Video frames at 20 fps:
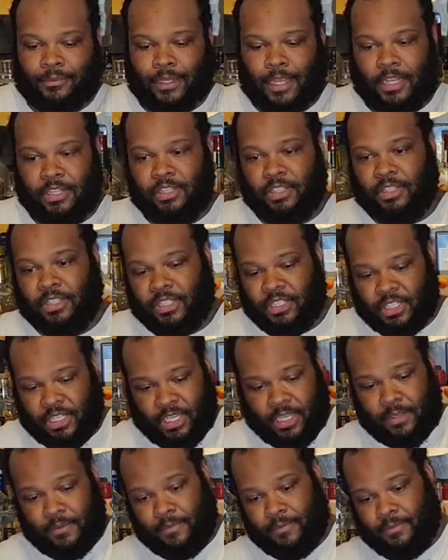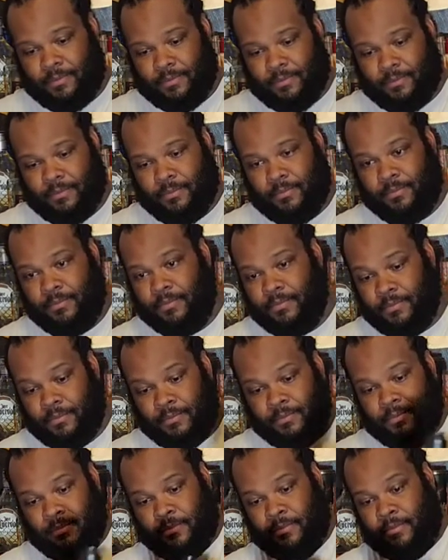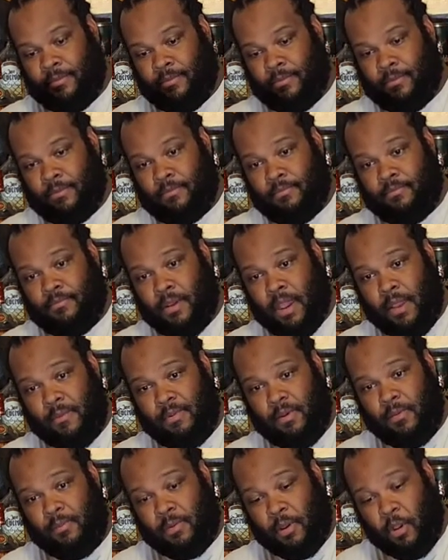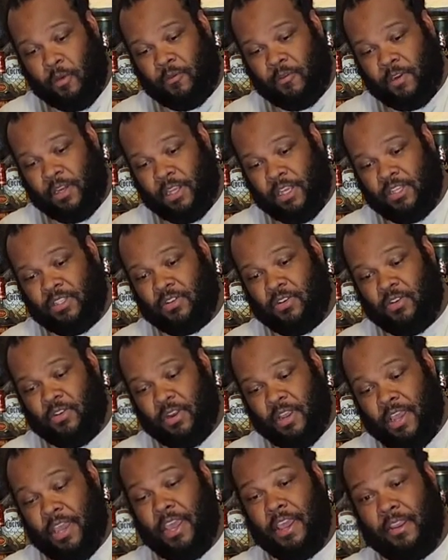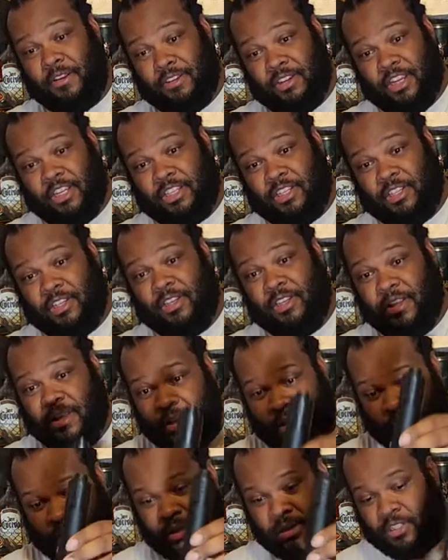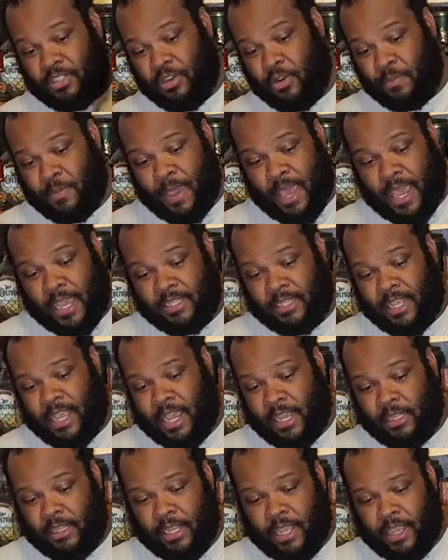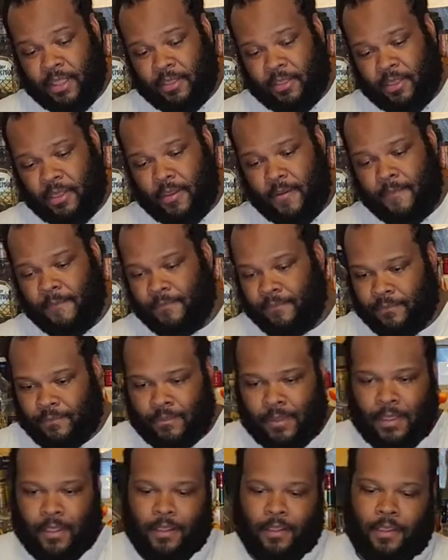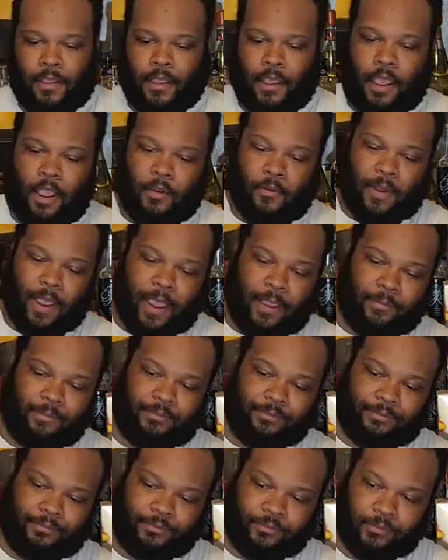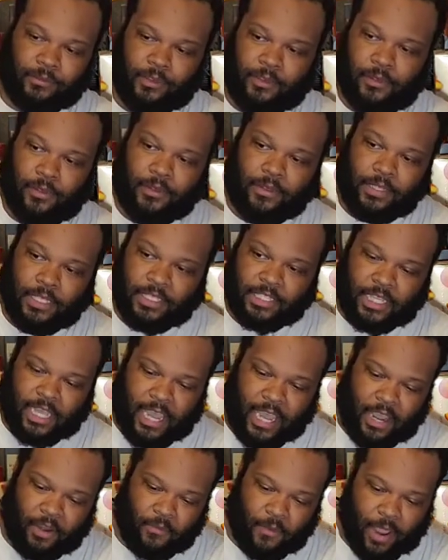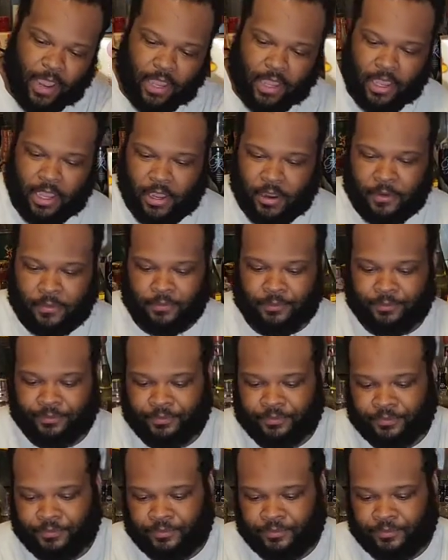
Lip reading: As you can see, probably put both of these on here just to surpass that length. All right, this can right here,